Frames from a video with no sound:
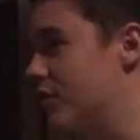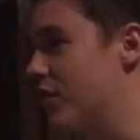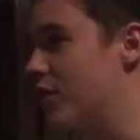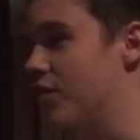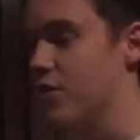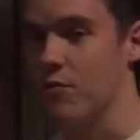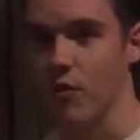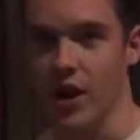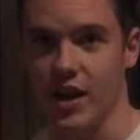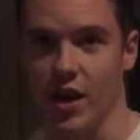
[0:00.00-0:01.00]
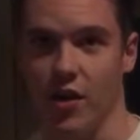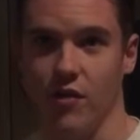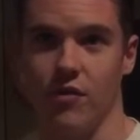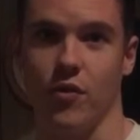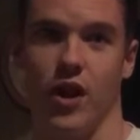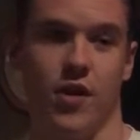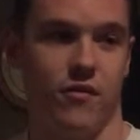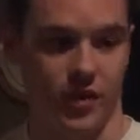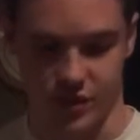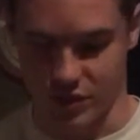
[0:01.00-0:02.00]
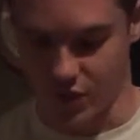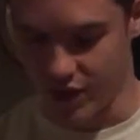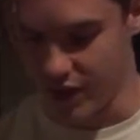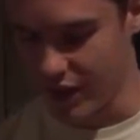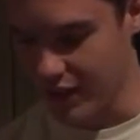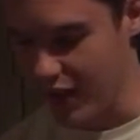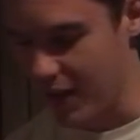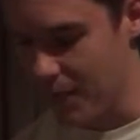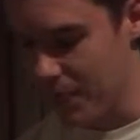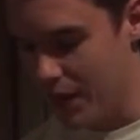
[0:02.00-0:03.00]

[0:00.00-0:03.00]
either your brain health or how it functions or anything like that?